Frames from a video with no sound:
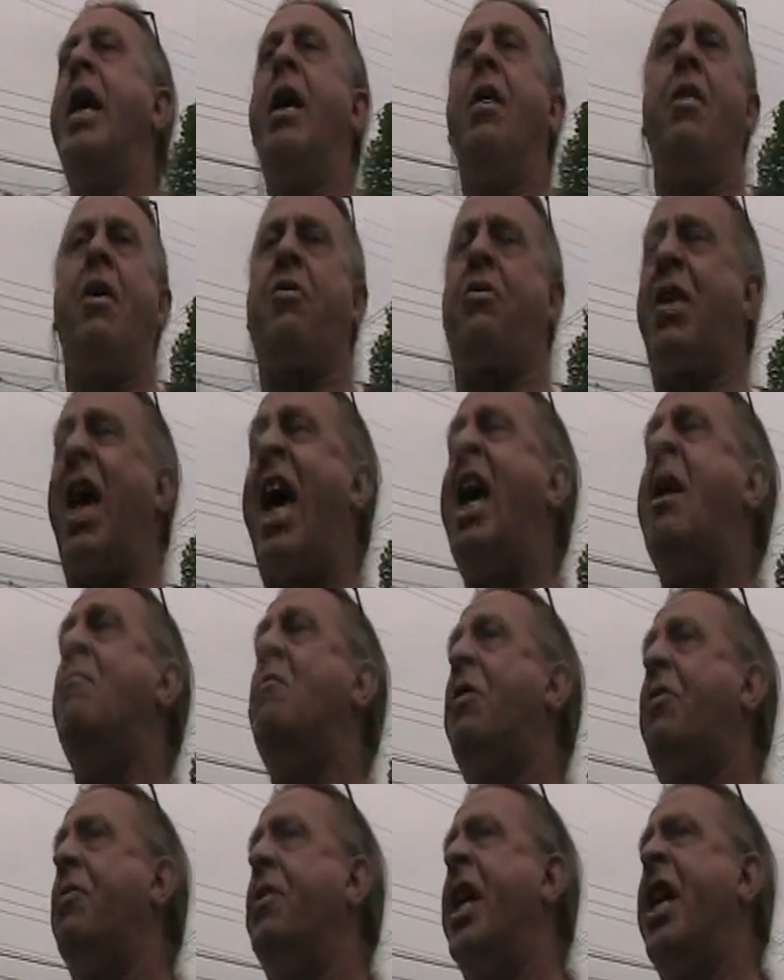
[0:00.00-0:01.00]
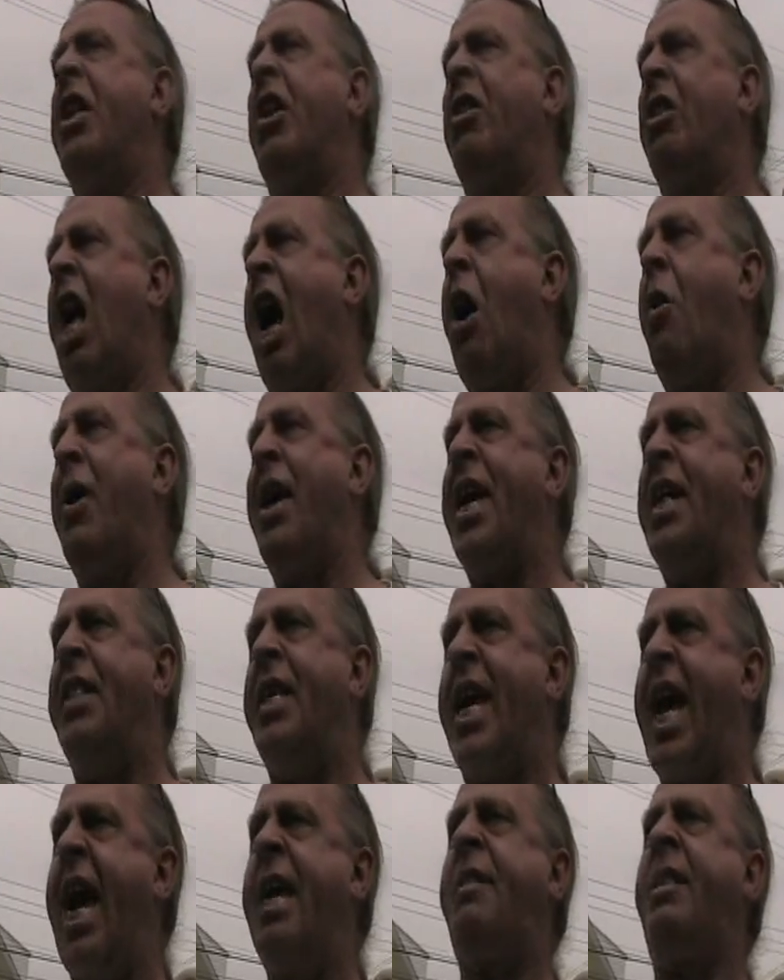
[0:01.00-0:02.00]
The same with Nita Lowey in
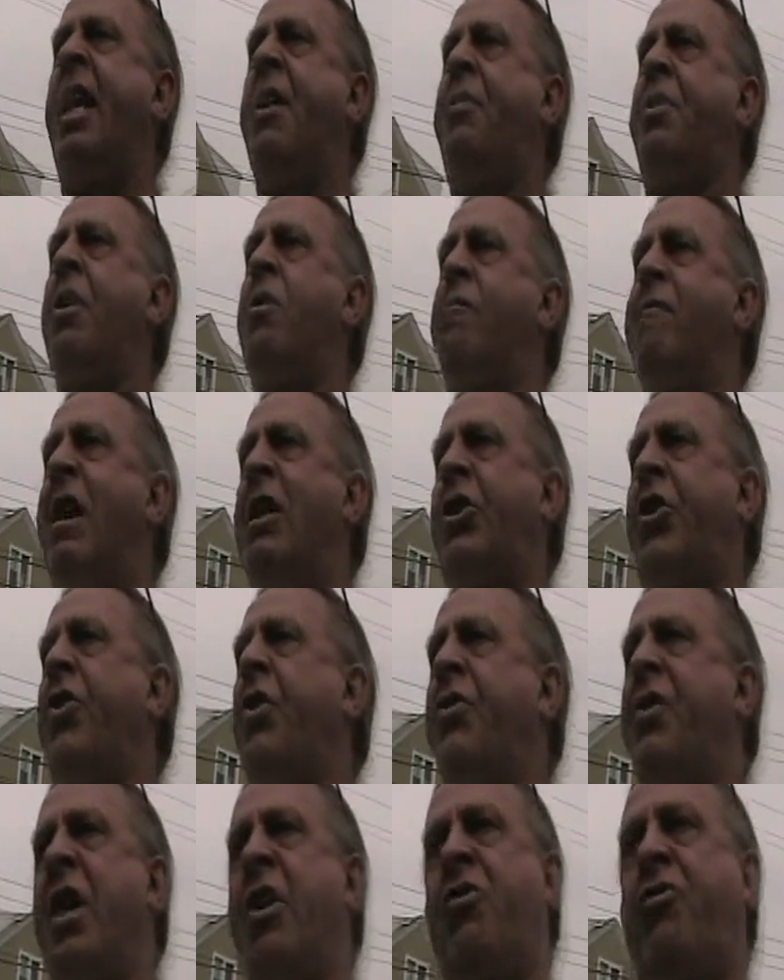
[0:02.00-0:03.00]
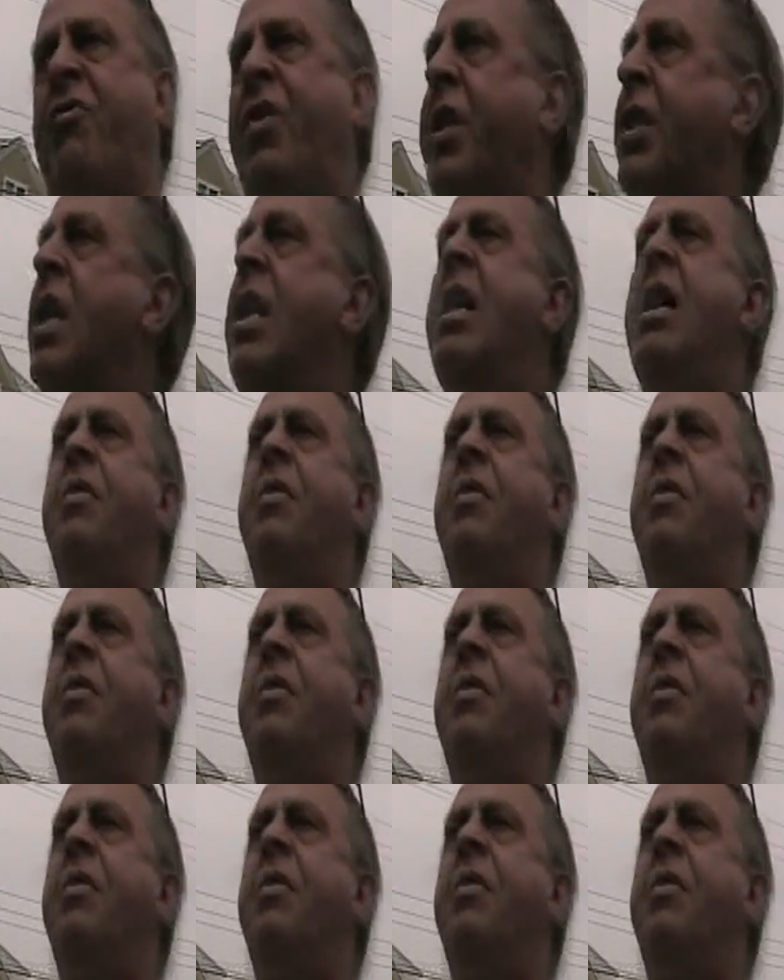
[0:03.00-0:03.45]
the 18th Congressional District.